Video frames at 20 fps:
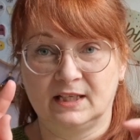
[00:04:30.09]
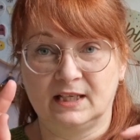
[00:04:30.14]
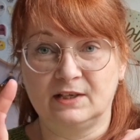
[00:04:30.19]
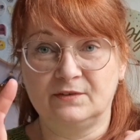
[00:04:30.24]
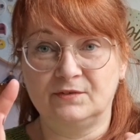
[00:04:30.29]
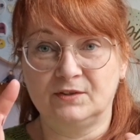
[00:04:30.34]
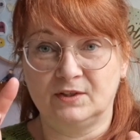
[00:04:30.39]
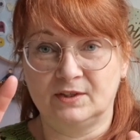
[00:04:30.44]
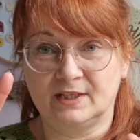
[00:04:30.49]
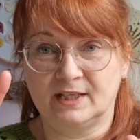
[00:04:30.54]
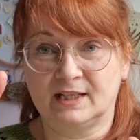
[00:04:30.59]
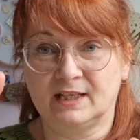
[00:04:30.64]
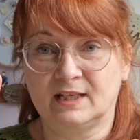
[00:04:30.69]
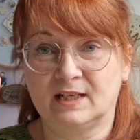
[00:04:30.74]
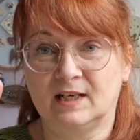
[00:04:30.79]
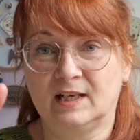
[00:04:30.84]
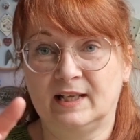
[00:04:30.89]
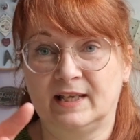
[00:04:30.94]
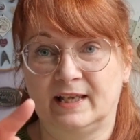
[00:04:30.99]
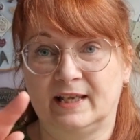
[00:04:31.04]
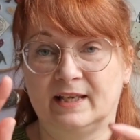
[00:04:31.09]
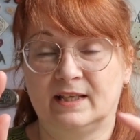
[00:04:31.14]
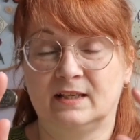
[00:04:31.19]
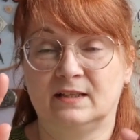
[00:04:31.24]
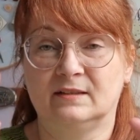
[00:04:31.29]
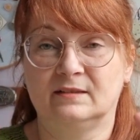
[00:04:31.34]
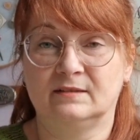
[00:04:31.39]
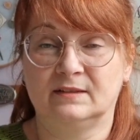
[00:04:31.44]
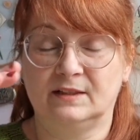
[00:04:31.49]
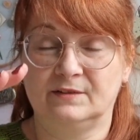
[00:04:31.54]
If you then
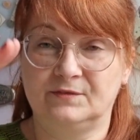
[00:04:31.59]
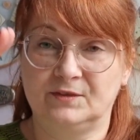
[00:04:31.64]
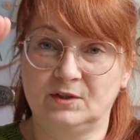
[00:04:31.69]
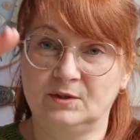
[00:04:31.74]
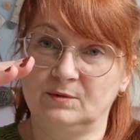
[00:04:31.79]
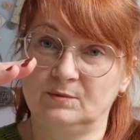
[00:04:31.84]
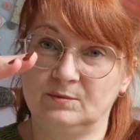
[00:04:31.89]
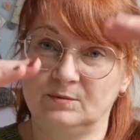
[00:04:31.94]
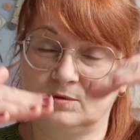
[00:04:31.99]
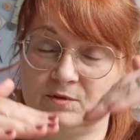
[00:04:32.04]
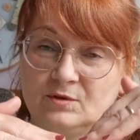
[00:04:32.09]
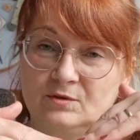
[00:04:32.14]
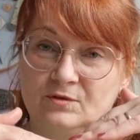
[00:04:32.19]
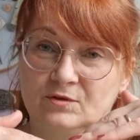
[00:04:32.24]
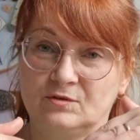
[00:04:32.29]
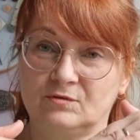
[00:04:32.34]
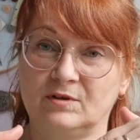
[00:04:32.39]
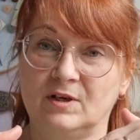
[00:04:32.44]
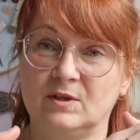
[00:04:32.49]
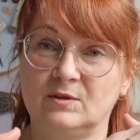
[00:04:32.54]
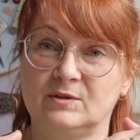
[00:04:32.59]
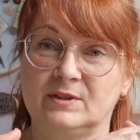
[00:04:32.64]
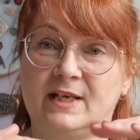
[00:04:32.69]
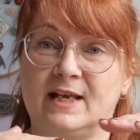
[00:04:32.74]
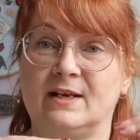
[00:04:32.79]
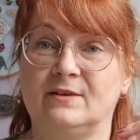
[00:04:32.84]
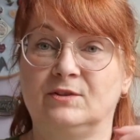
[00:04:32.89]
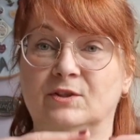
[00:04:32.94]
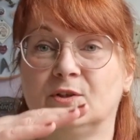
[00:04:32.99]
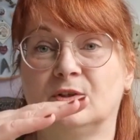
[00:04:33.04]
click, if you sort of scroll down,